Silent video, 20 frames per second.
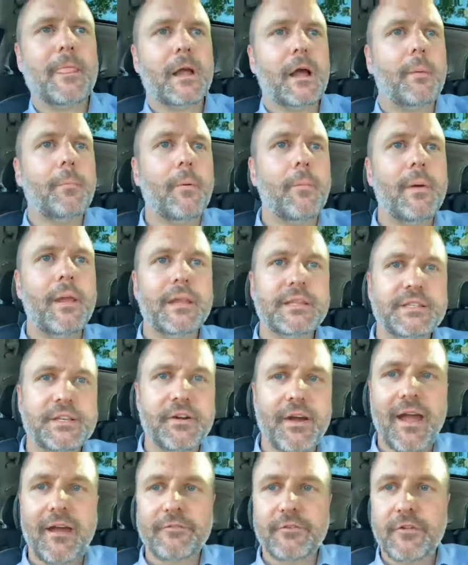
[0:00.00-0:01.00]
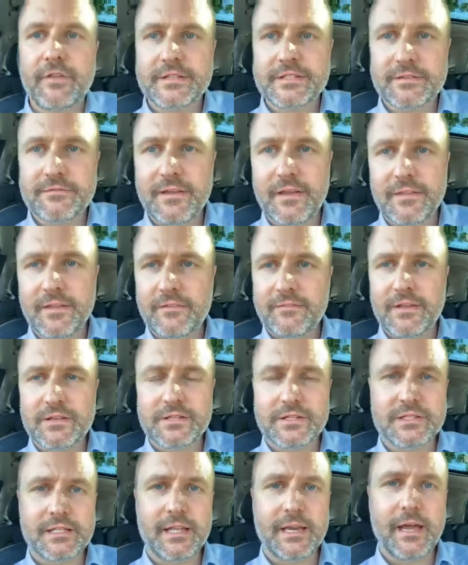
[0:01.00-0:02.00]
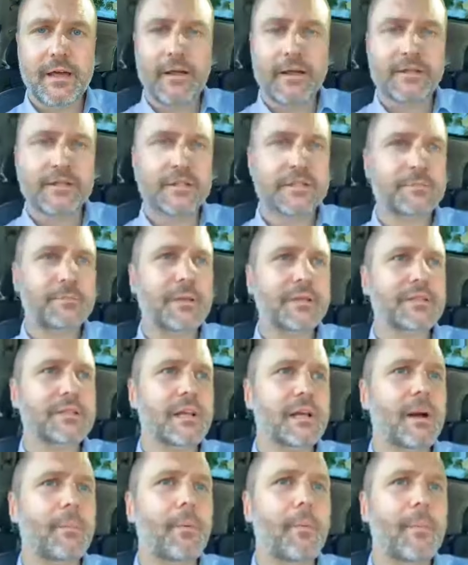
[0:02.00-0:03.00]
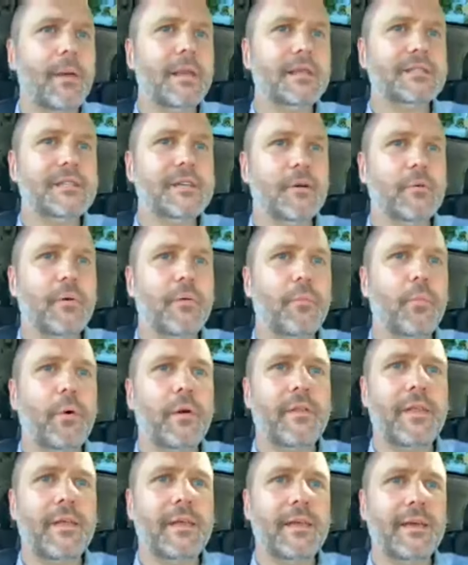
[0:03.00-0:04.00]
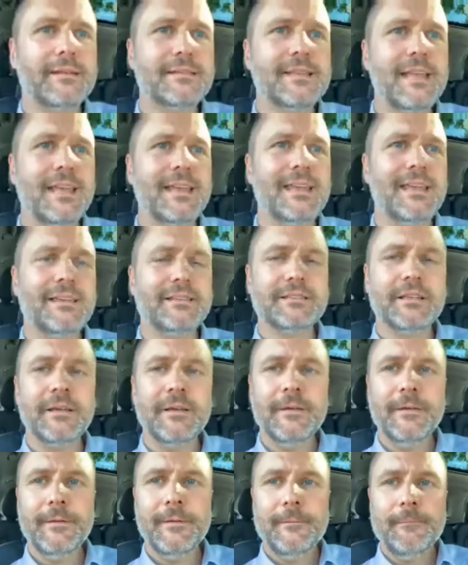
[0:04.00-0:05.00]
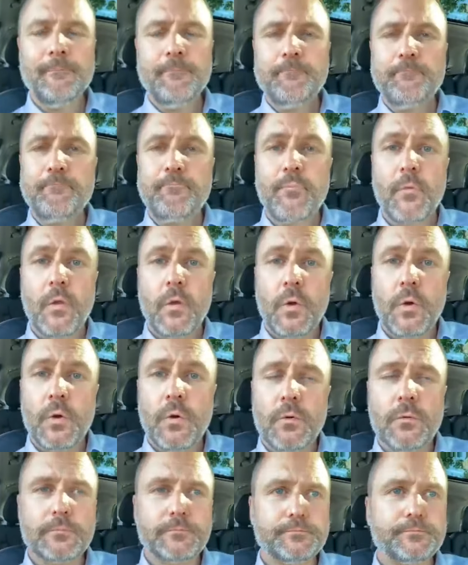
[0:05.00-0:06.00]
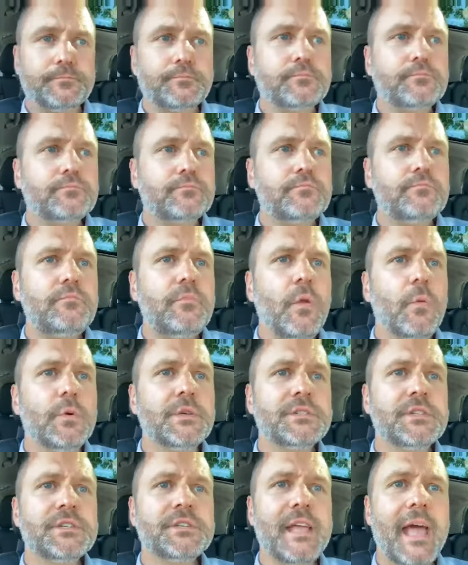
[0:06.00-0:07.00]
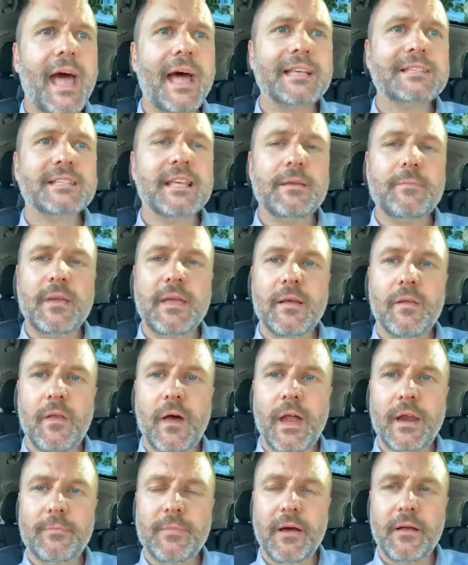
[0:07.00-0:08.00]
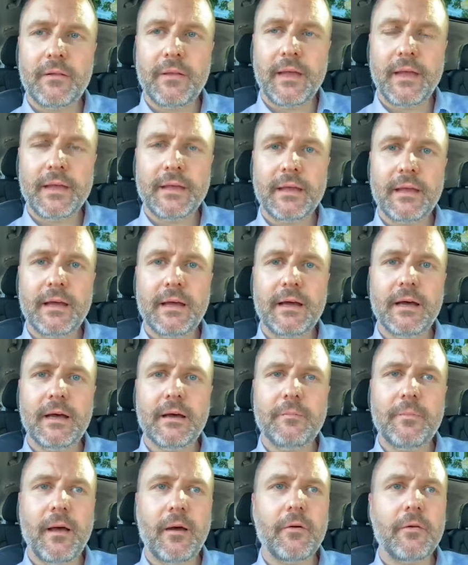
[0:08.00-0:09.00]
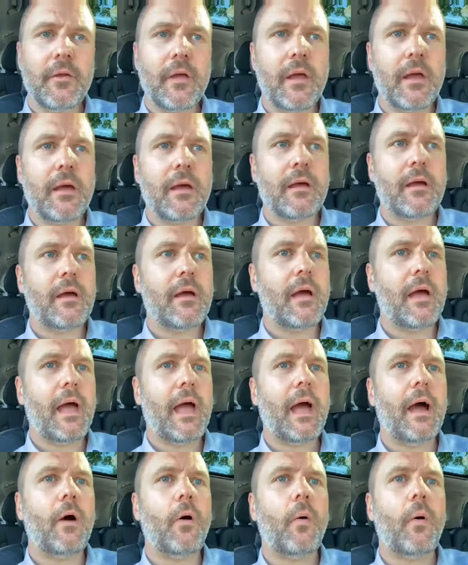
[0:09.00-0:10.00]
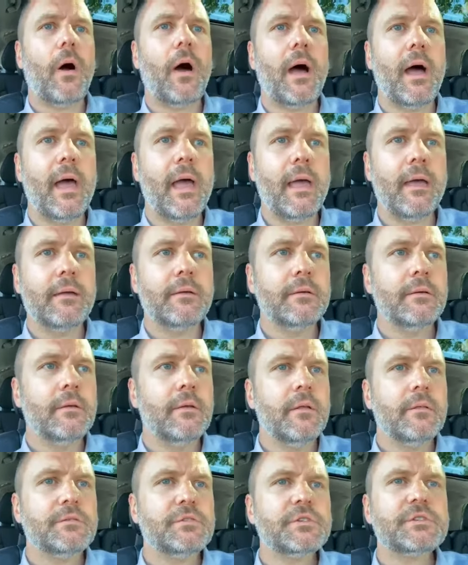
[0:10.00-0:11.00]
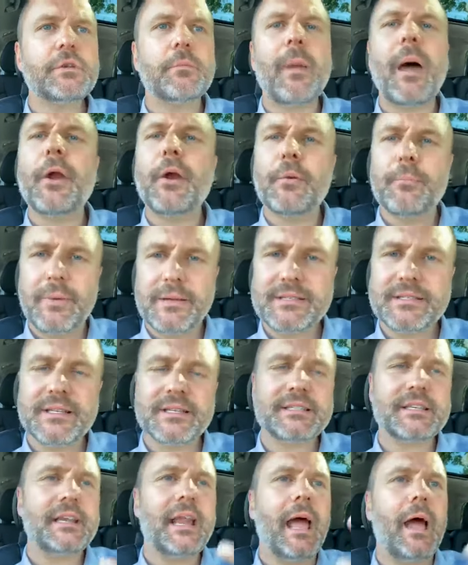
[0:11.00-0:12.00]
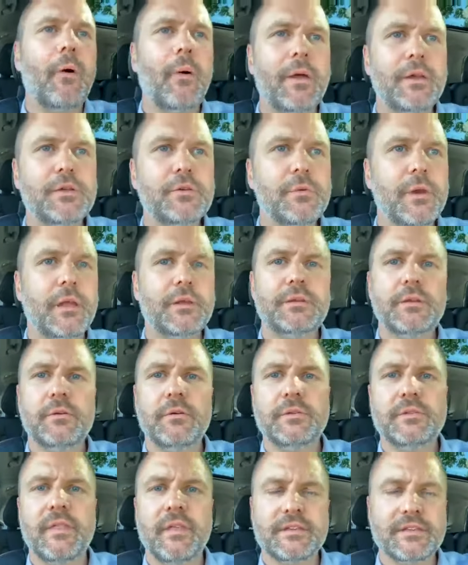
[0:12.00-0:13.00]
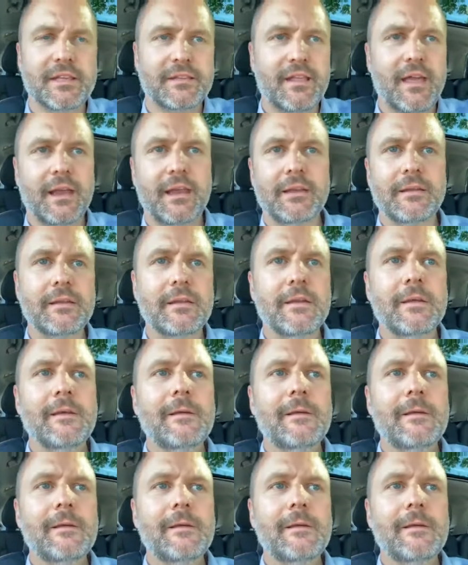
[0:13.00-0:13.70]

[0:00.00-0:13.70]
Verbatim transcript: a couple minutes here after this event the event just let out i just spent a couple minutes here with one of the attendees who was just asking me a lot about like uh, about how I just about her business and how I do what I do and things like that. And